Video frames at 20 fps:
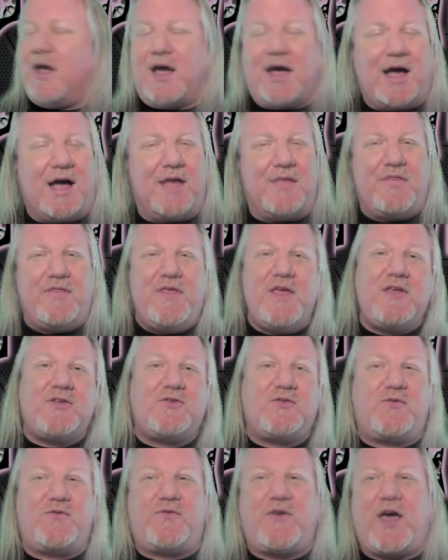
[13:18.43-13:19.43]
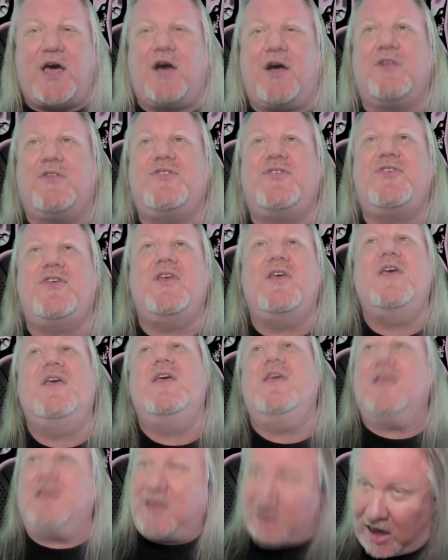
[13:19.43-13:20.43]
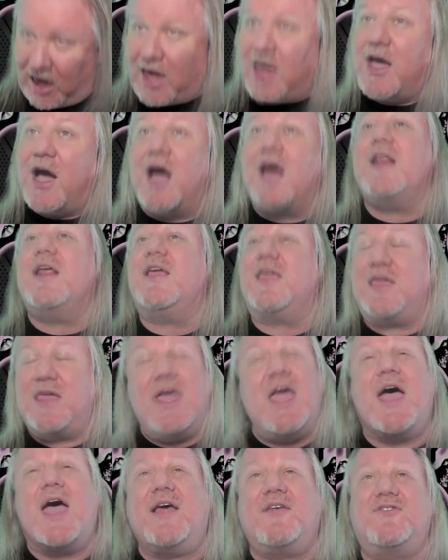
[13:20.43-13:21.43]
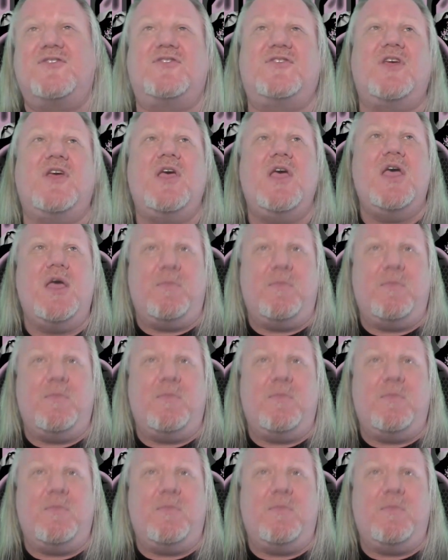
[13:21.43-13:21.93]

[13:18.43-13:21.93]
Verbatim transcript: Uh, this felt chaotic, yes,